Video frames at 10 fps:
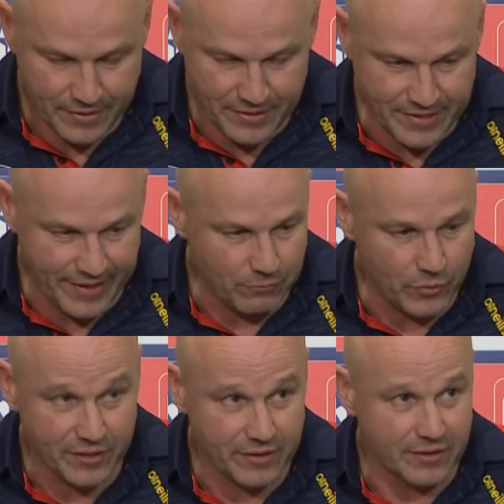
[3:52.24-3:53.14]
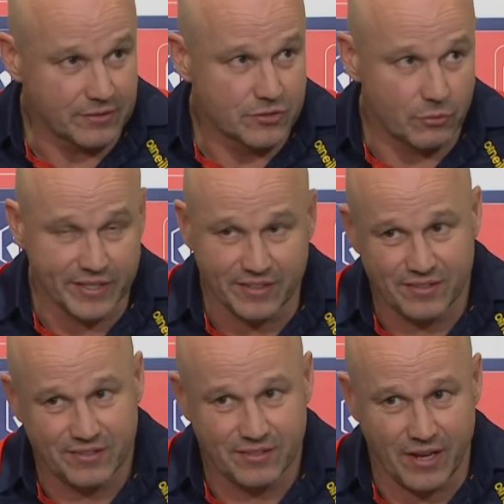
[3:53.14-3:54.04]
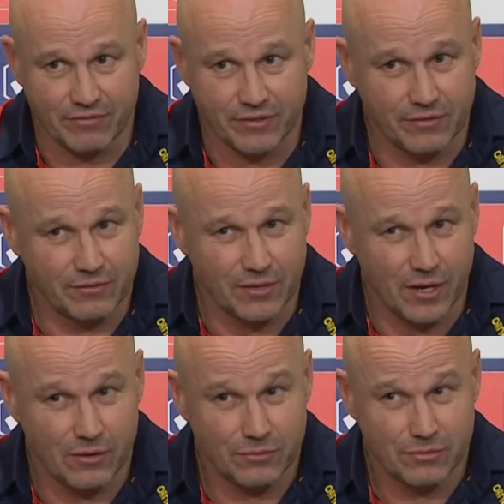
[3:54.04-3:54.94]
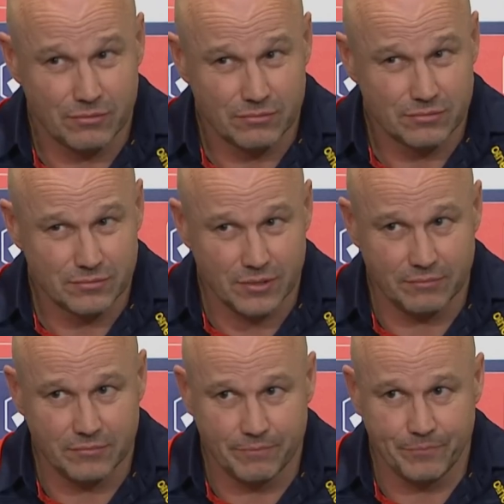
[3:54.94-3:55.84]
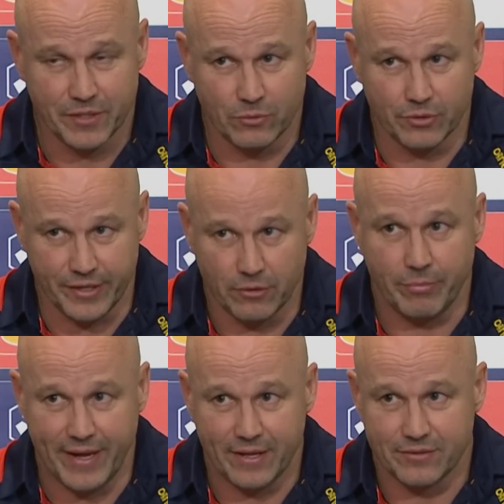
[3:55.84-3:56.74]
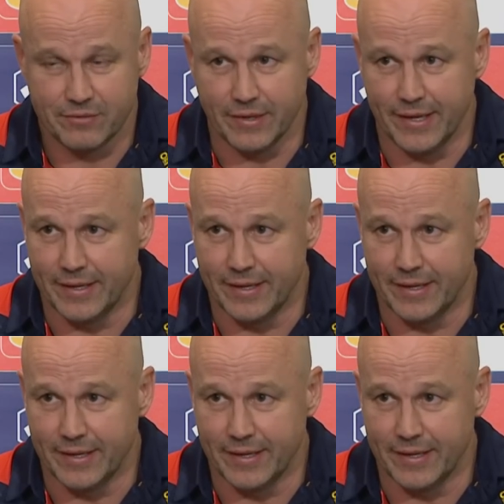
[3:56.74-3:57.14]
In the end, we kicked 27 goals or thereabouts,